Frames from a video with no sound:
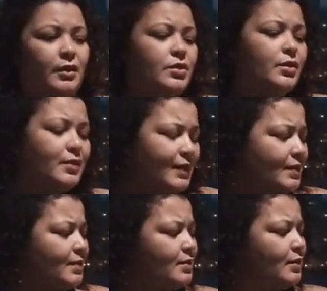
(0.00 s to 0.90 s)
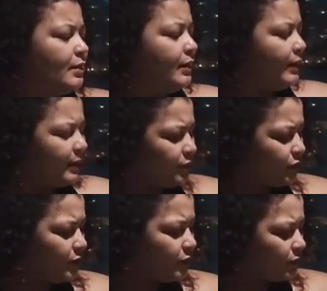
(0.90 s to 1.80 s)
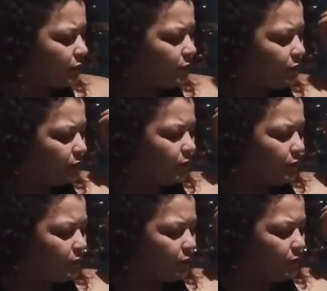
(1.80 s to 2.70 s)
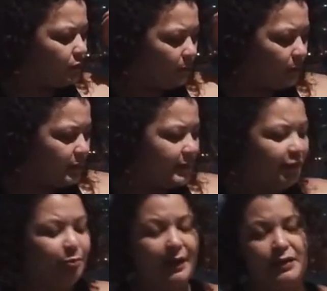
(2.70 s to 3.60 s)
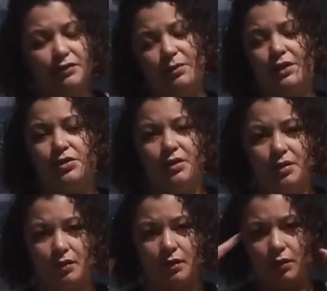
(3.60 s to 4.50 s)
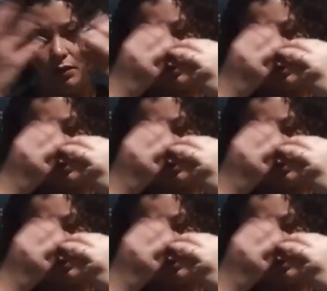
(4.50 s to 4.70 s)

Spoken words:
So this is just a safe place for me to just